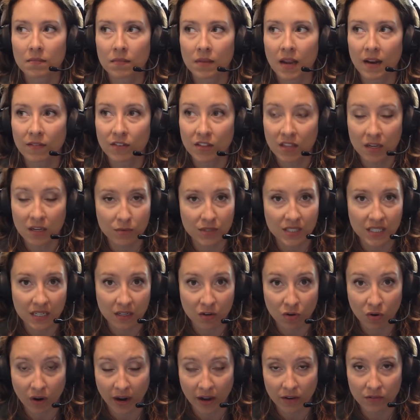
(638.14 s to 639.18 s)
Everything was in
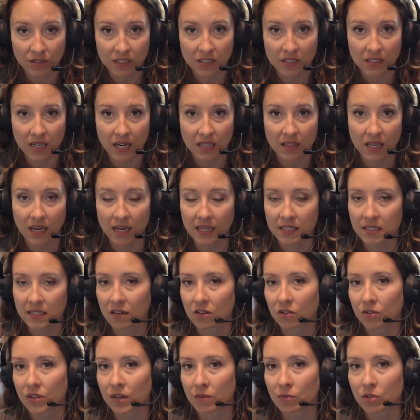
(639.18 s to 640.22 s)
ground inside the high
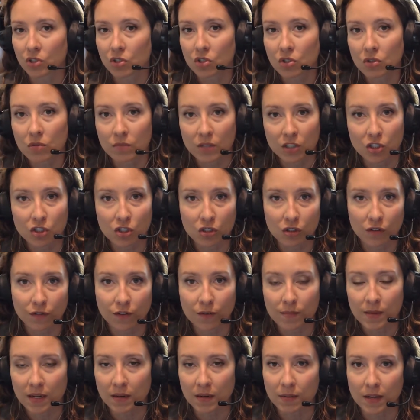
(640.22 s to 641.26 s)
tunnel. They were too mature for
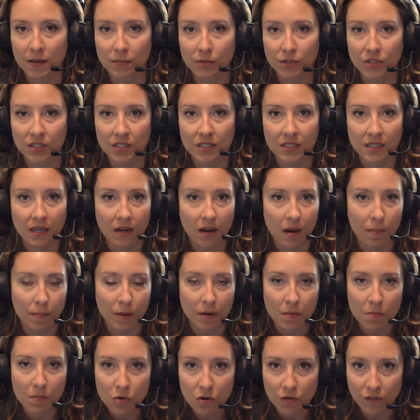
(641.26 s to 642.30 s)
me to be able to dig up
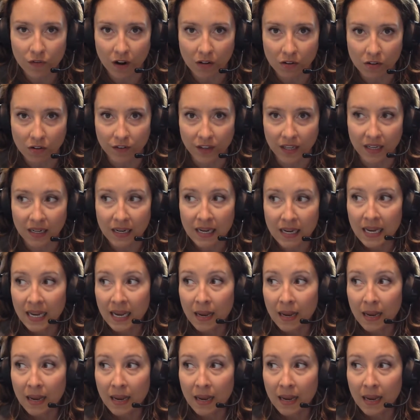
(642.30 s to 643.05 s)
and move all of it.